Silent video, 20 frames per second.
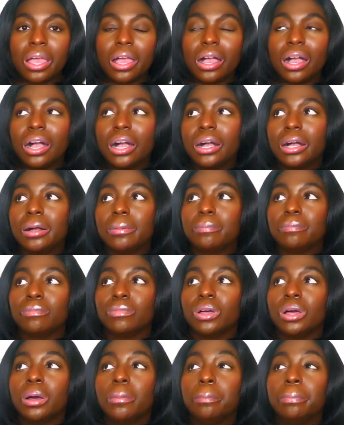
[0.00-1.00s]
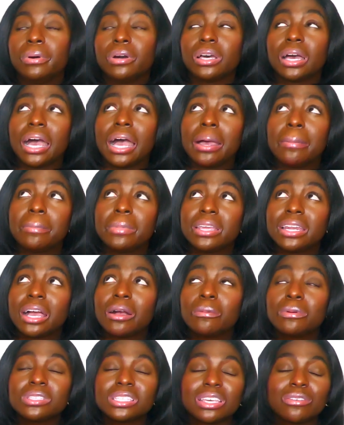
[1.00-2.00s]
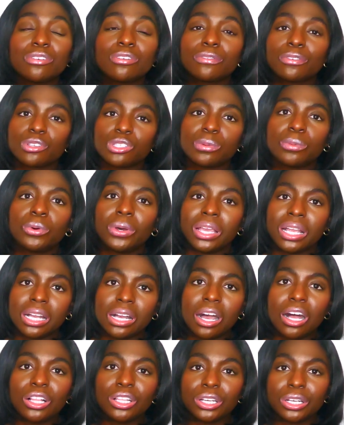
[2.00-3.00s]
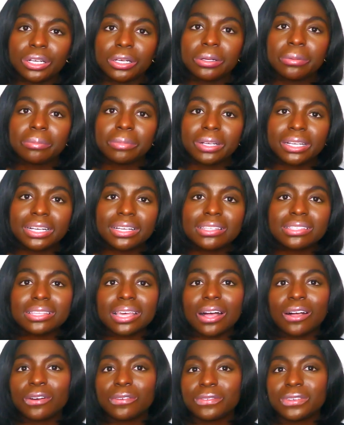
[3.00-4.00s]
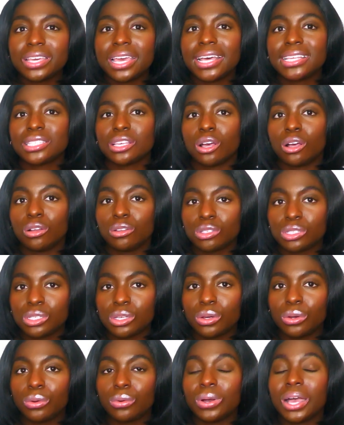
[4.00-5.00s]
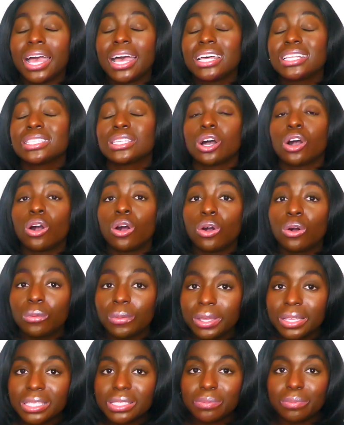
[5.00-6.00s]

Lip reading: but I mean, I would say reversible in color, because LV has always